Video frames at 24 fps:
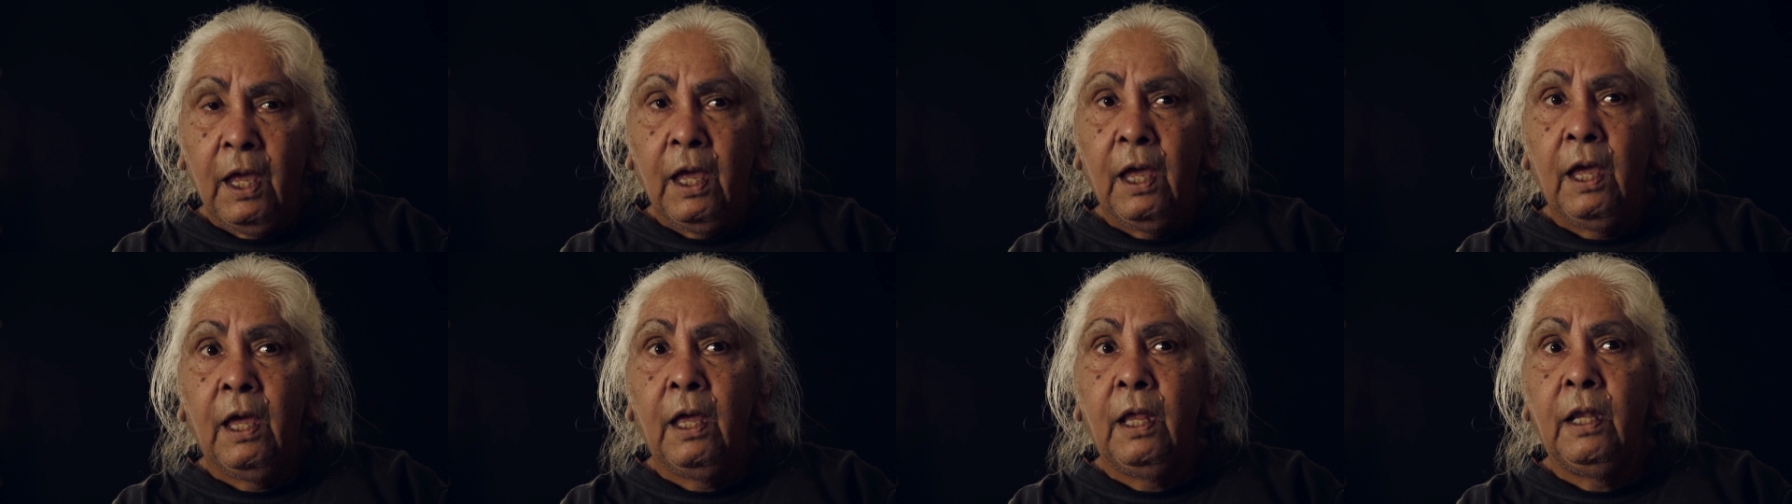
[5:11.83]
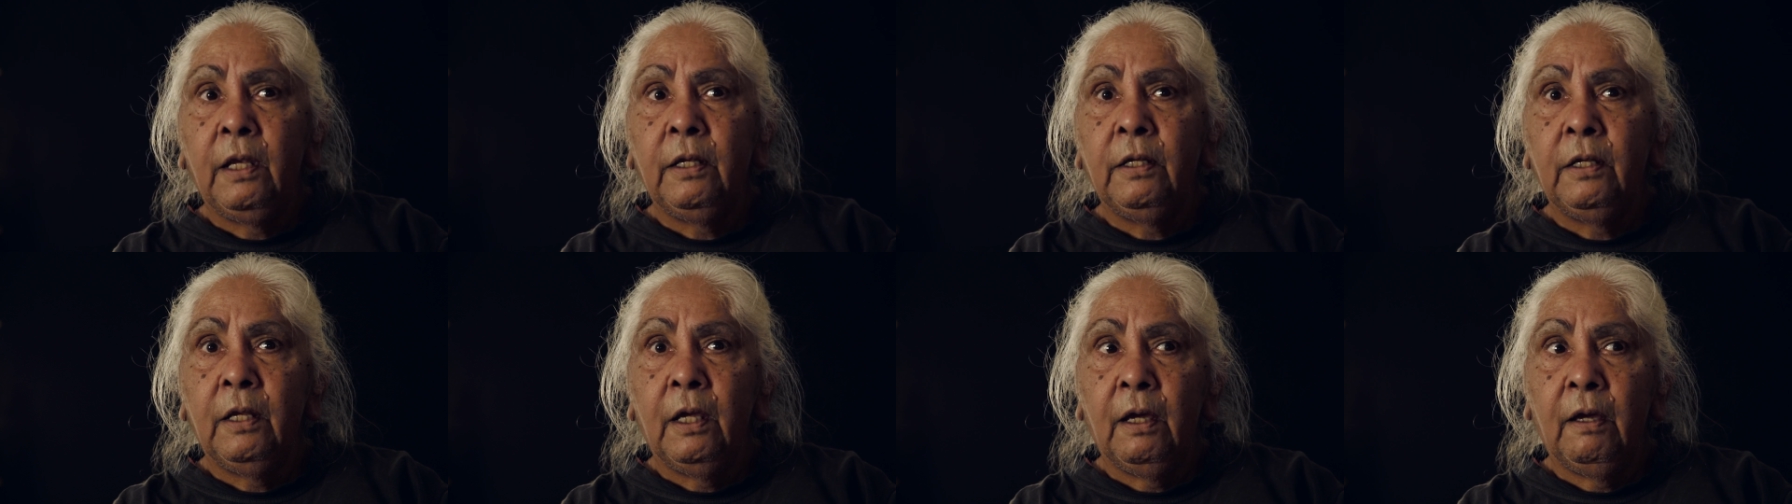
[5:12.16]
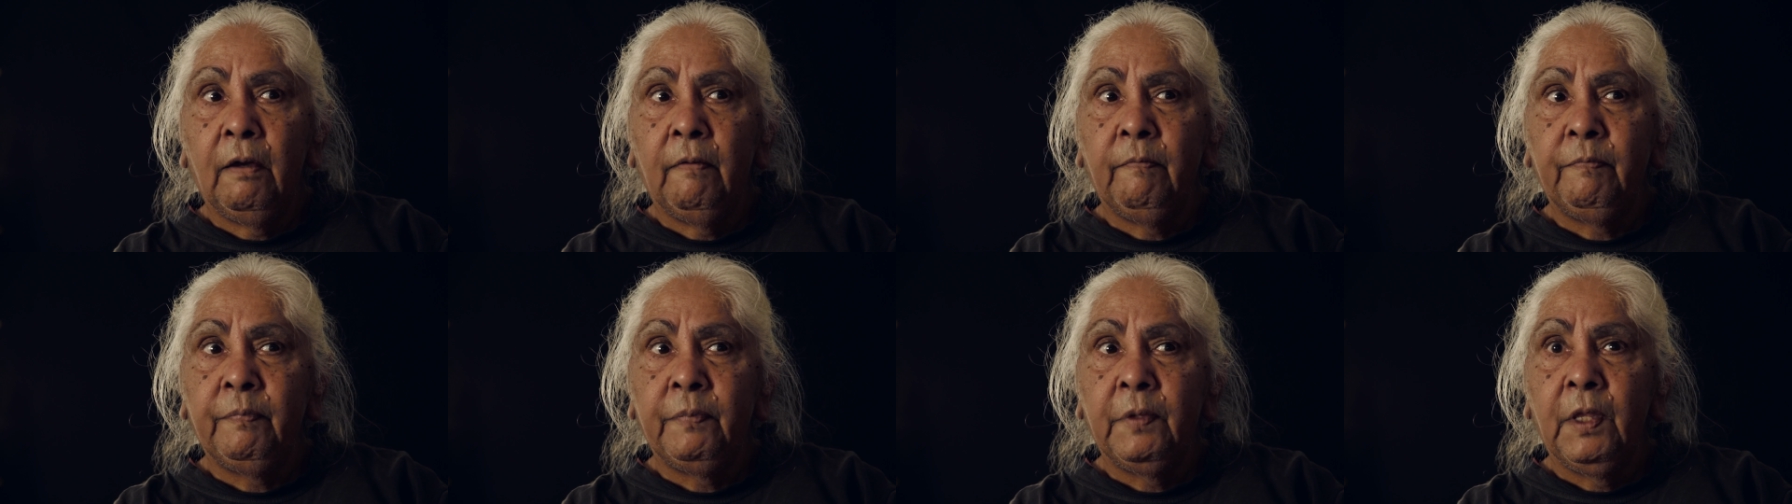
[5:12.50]
And
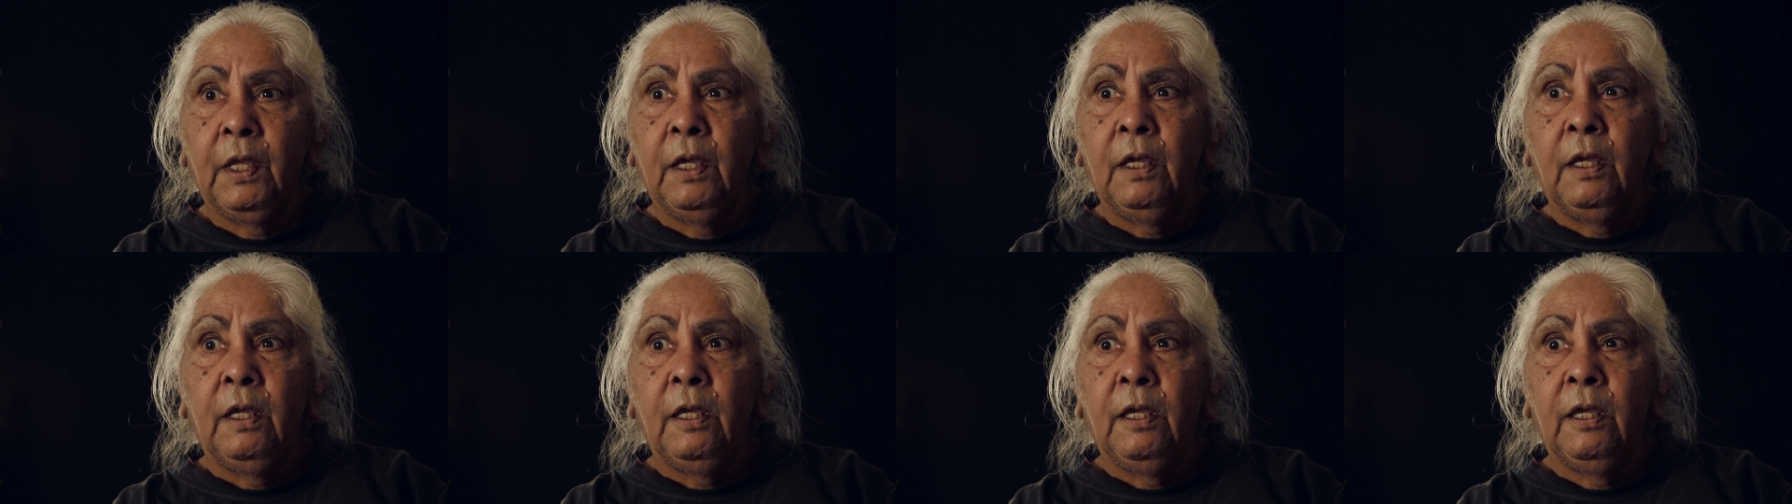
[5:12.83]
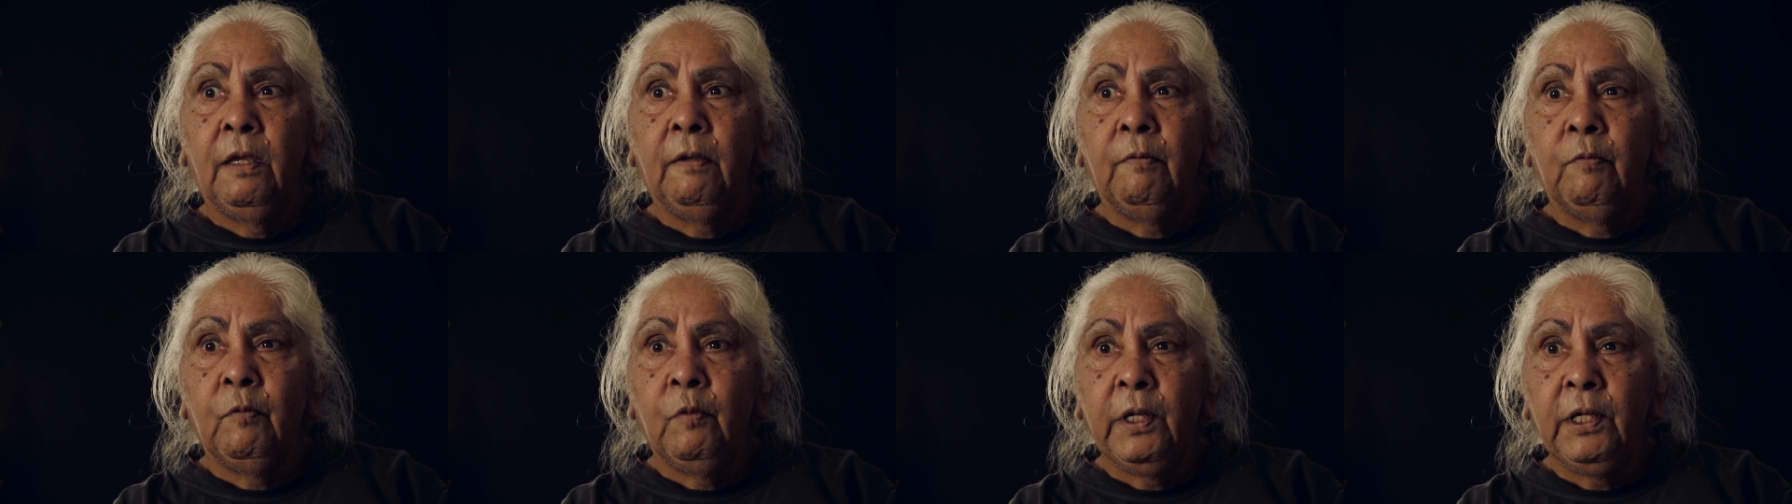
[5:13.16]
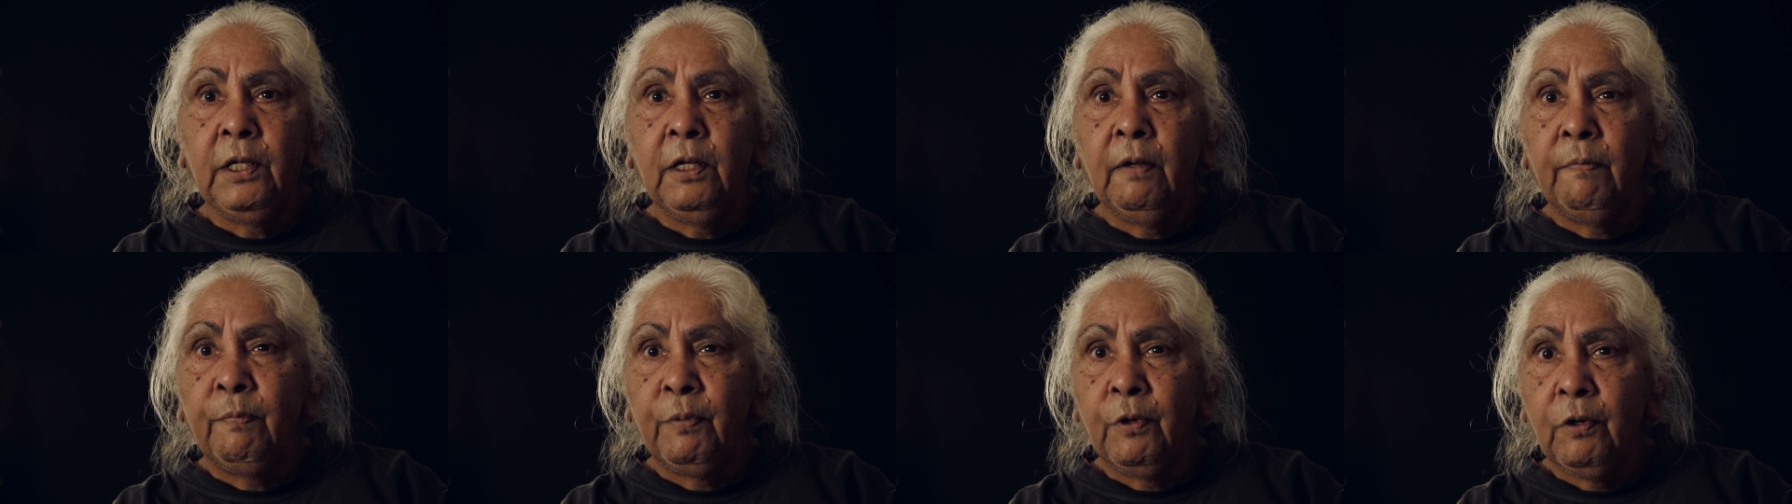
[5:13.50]
um, it,
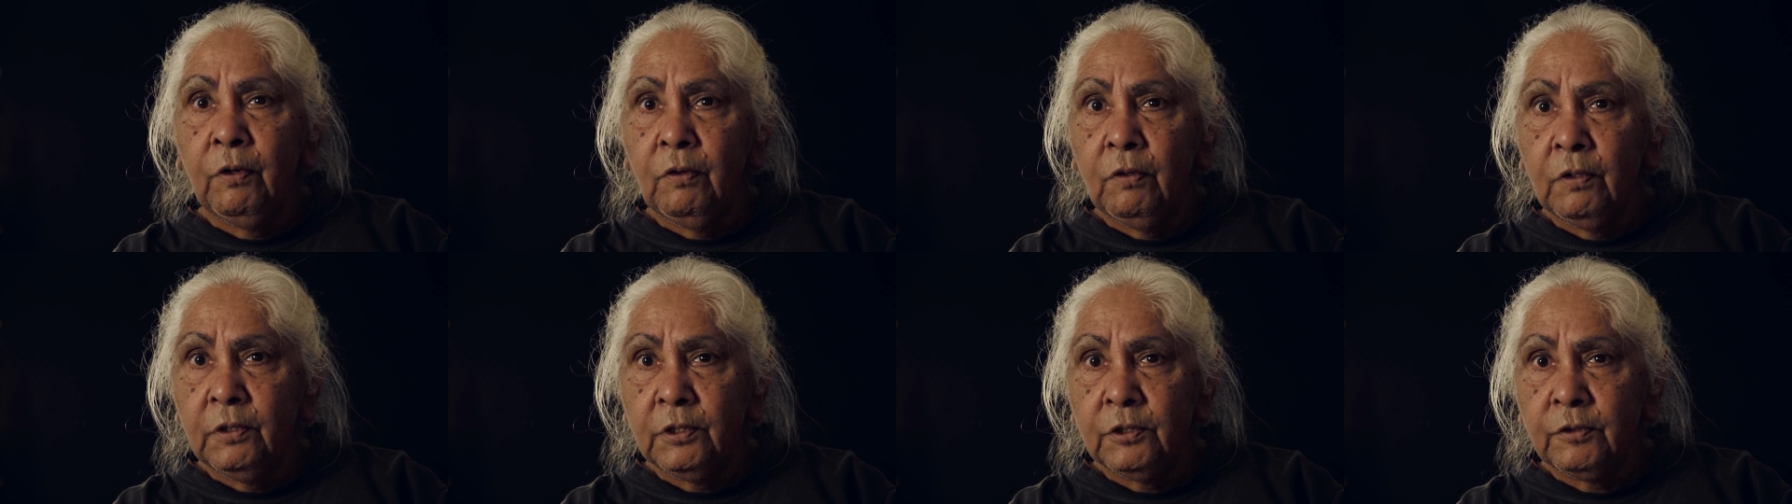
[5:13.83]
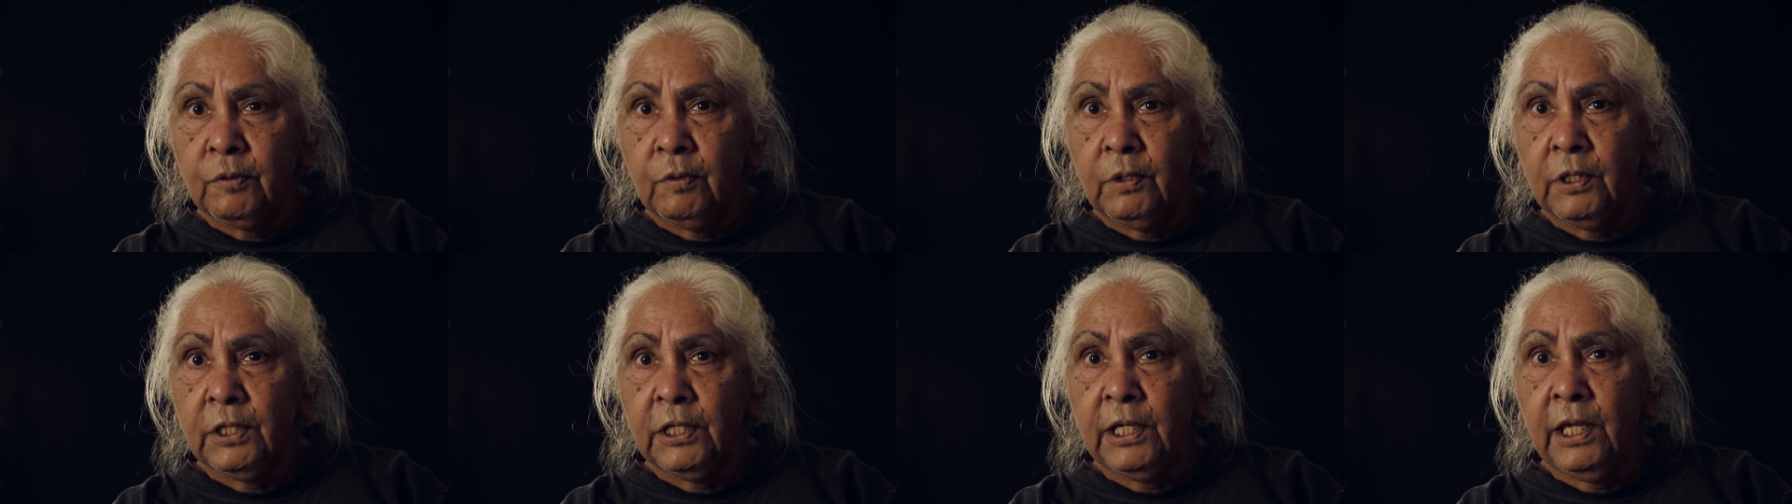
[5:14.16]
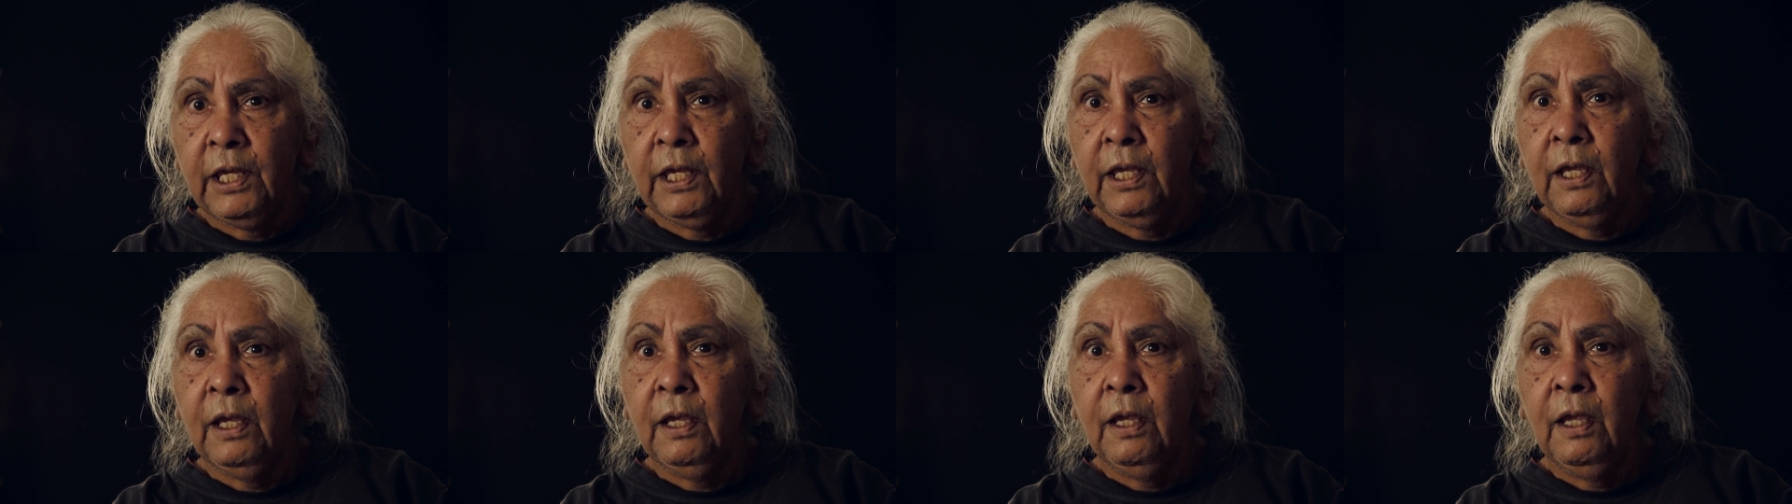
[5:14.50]
when the prawns were
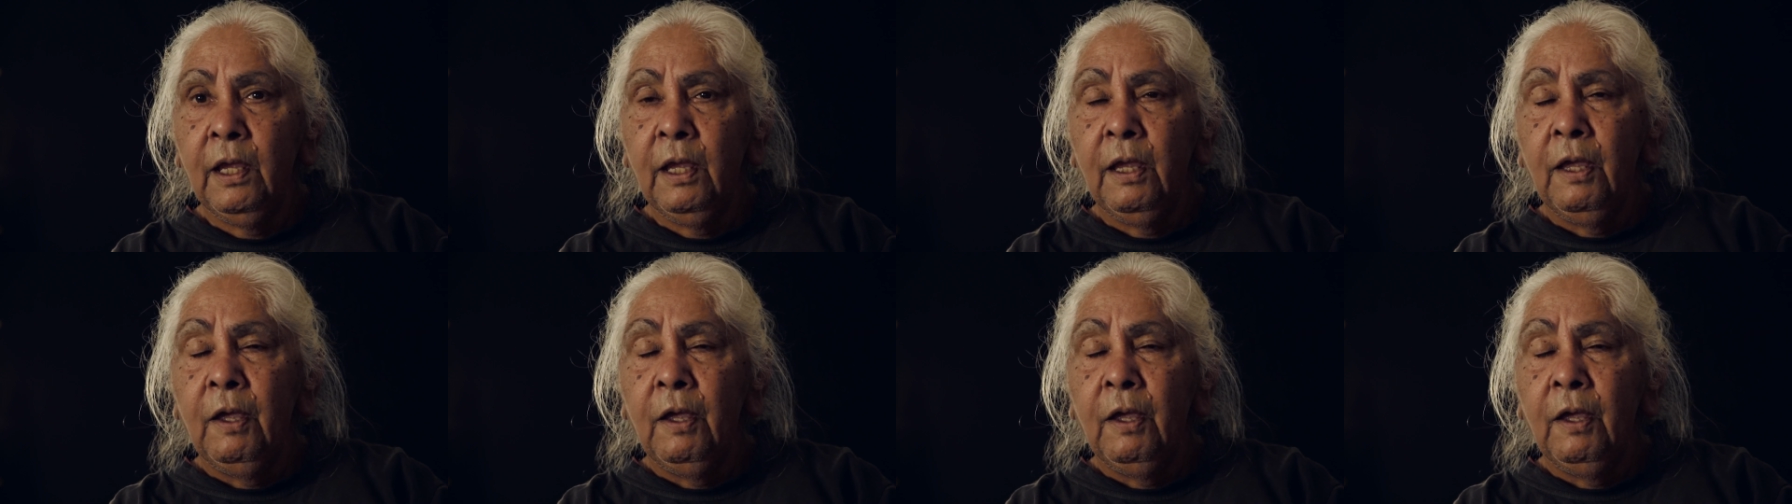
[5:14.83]
there,